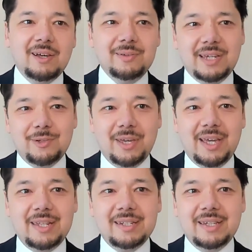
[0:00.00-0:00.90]
On the other
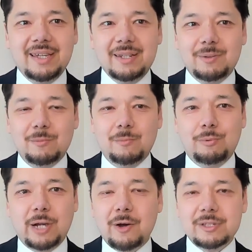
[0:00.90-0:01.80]
hand, it
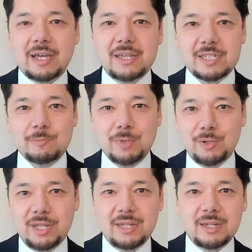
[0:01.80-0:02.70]
prioritizes
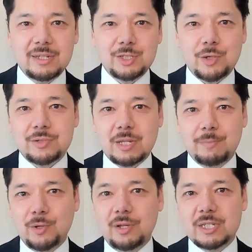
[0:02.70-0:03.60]
beauty. It shows that
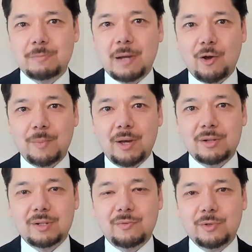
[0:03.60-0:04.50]
beauty is
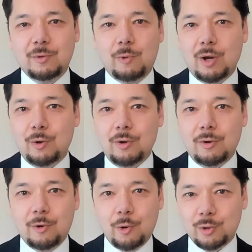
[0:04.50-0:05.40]
paramount for the
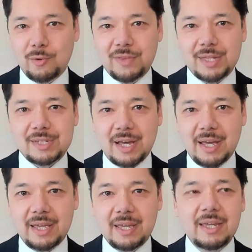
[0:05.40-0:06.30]
wearer or owner of that
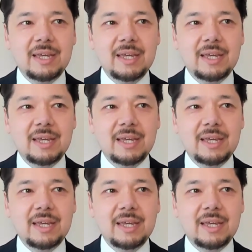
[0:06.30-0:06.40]
tie.